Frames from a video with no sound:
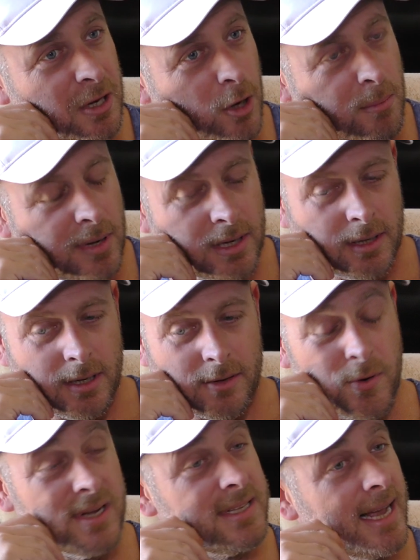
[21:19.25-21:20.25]
the club.
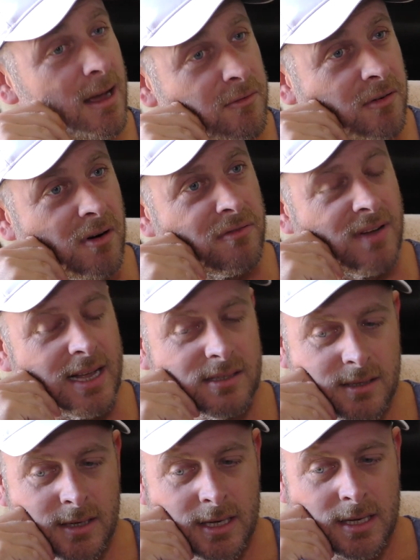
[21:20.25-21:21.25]
Great day out for our fans.